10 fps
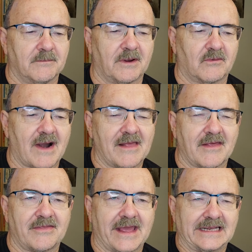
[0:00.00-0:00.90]
but
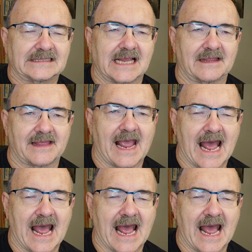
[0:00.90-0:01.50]
rather they set the